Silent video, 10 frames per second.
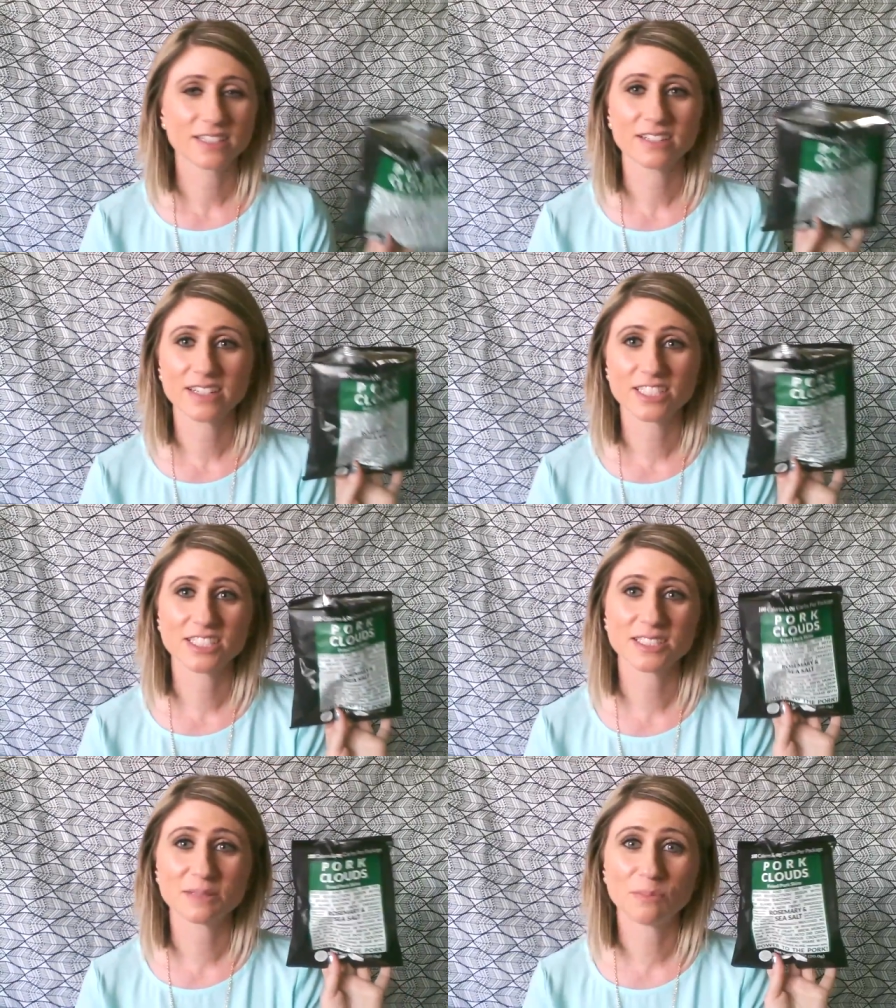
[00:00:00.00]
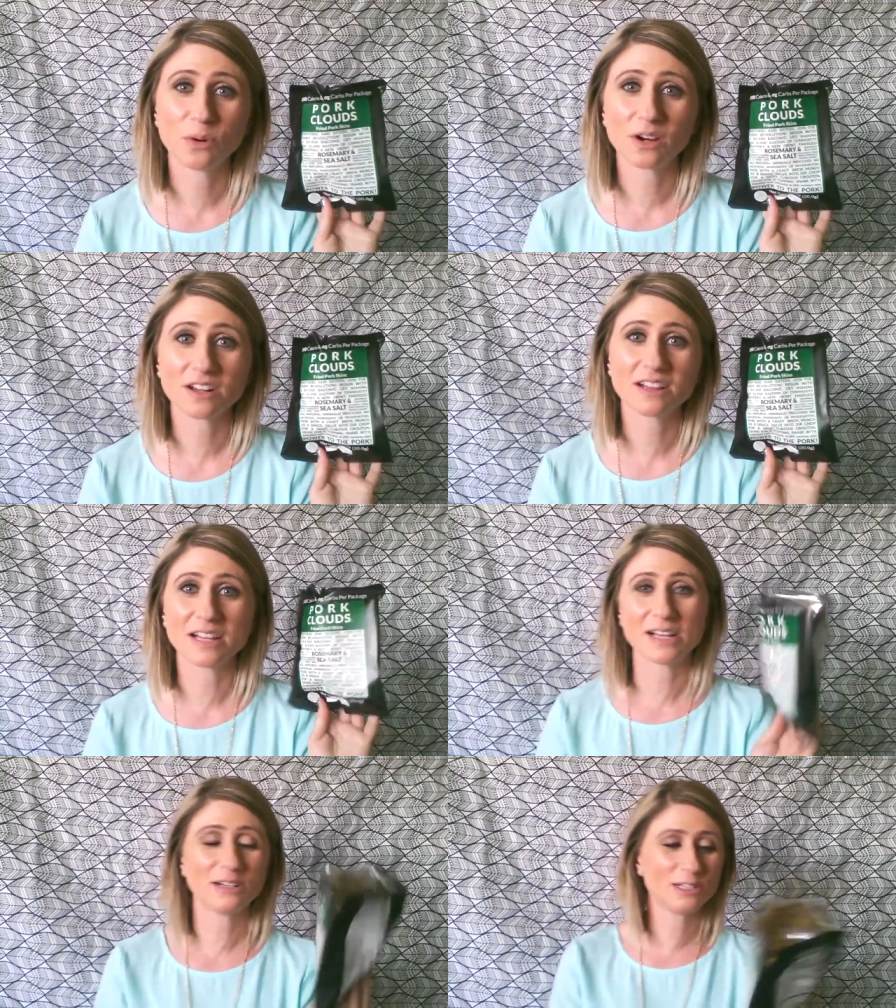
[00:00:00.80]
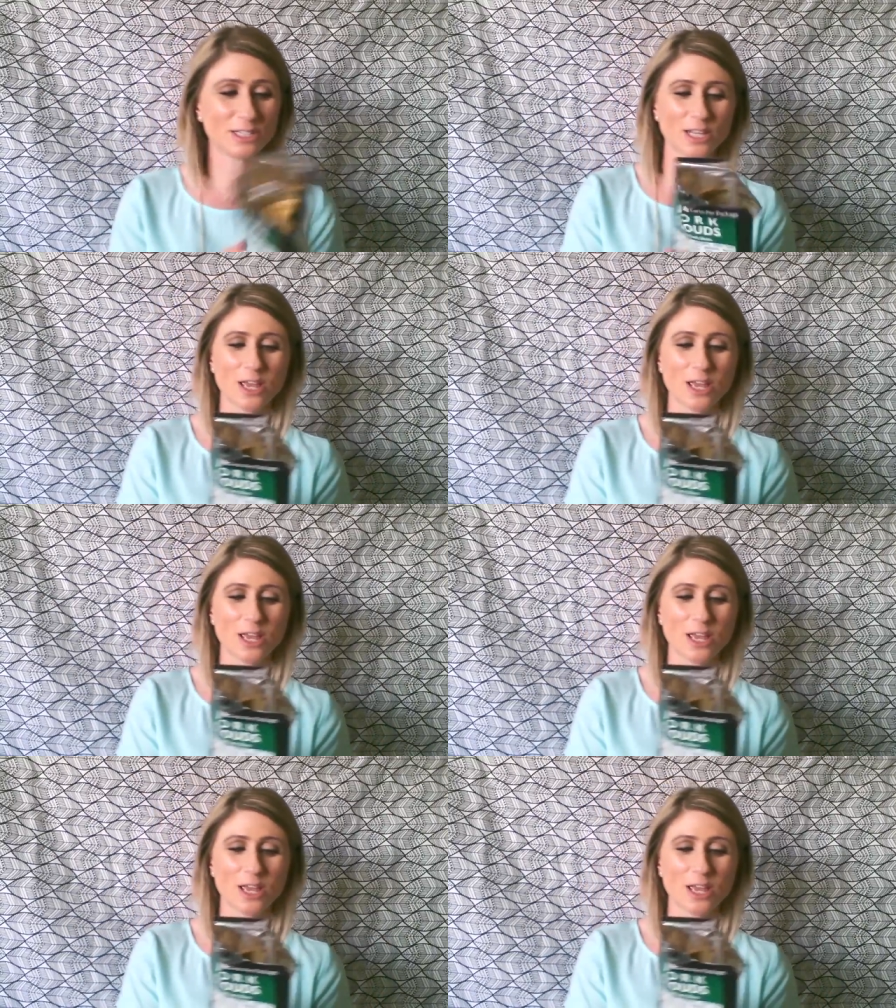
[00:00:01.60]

go get you some pork cloves.